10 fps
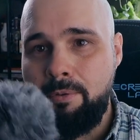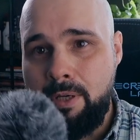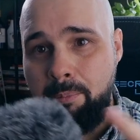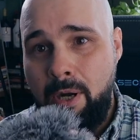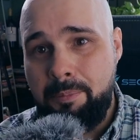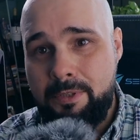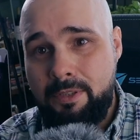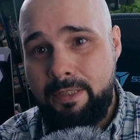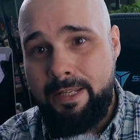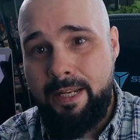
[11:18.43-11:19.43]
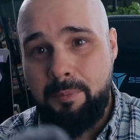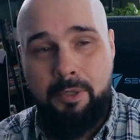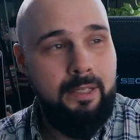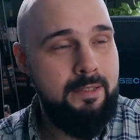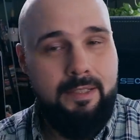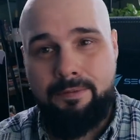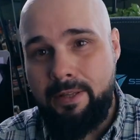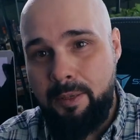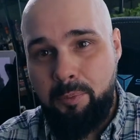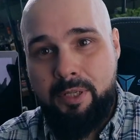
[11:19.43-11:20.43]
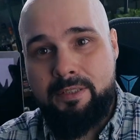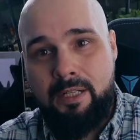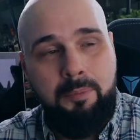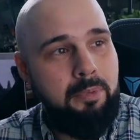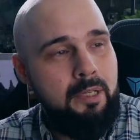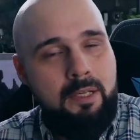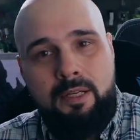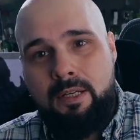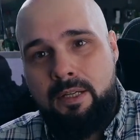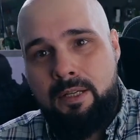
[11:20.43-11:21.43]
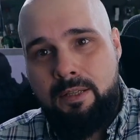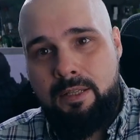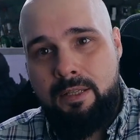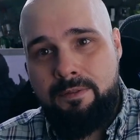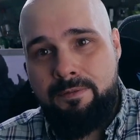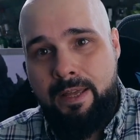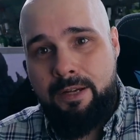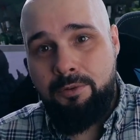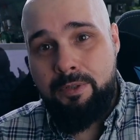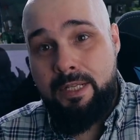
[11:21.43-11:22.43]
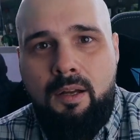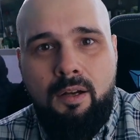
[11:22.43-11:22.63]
We're gonna pop this on the camera and see if that picks up the fan noise.